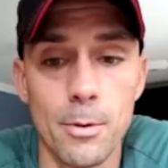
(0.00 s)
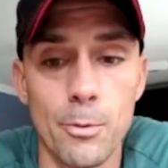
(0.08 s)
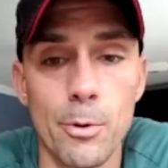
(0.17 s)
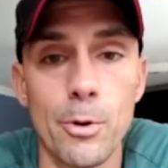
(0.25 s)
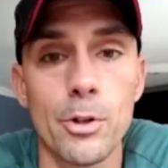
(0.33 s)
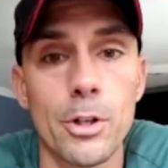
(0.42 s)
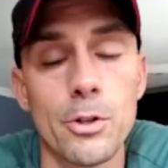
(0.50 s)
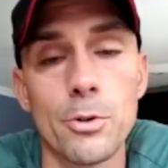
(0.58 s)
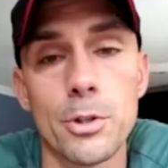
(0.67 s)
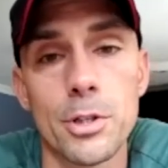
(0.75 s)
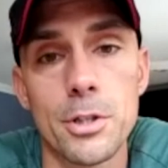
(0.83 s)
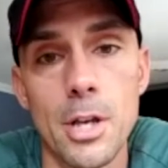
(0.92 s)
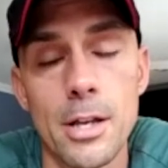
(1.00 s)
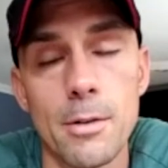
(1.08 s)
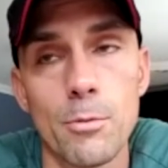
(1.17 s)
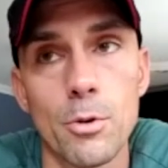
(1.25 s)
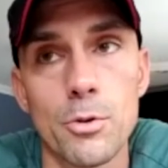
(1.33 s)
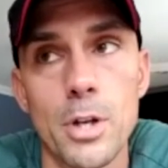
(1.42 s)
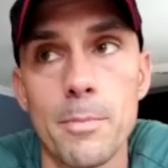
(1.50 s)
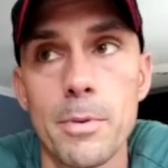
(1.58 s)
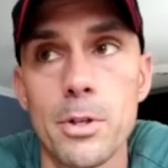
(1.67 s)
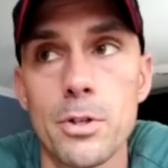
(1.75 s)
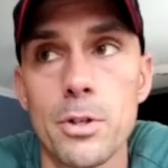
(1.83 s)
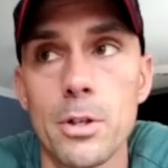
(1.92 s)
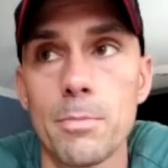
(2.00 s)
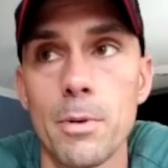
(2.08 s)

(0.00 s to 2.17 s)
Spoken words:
We were going to do a stadium world championship.